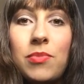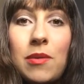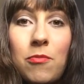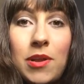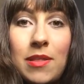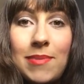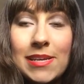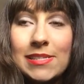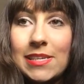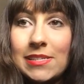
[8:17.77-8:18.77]
the, one of the
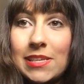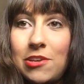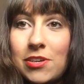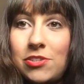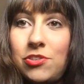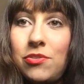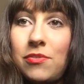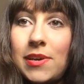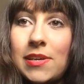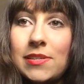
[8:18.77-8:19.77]
biggest things that you could
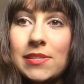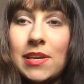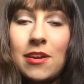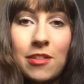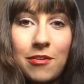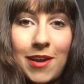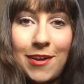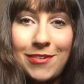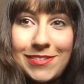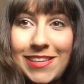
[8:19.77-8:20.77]
do is get on the
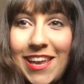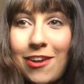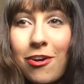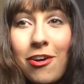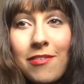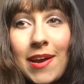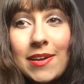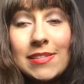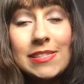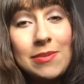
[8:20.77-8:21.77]
ground and crawl
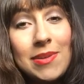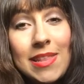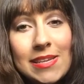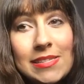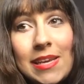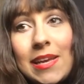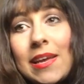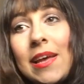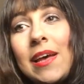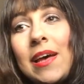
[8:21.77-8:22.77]
around and see what they see.
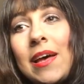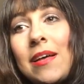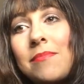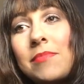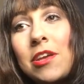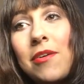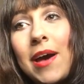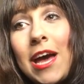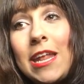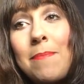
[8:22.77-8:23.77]
Um, go
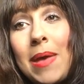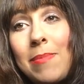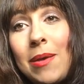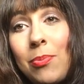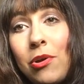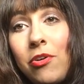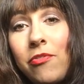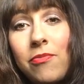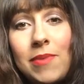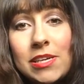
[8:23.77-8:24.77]
ahead and baby
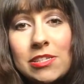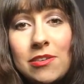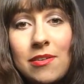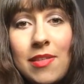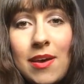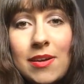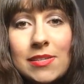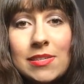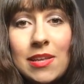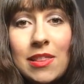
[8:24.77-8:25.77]
proof, make sure
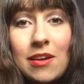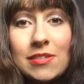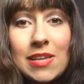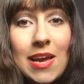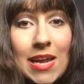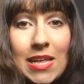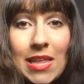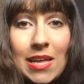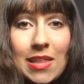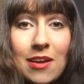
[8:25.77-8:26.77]
that there's not
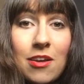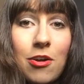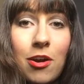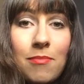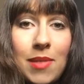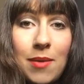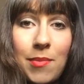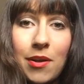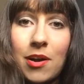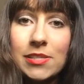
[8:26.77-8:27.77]
anything that could harm them
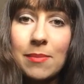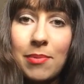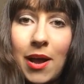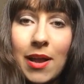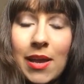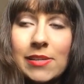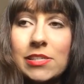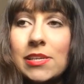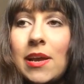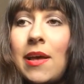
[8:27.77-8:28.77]
and cause a
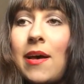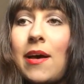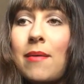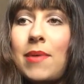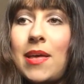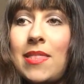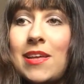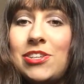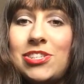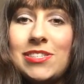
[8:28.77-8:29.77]
blockage, um, and
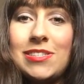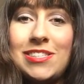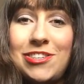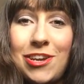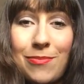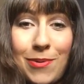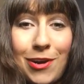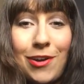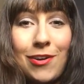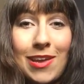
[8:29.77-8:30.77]
then just do your
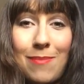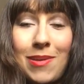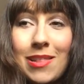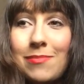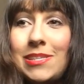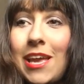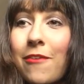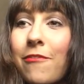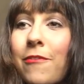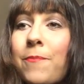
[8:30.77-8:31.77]
part on keeping them safe.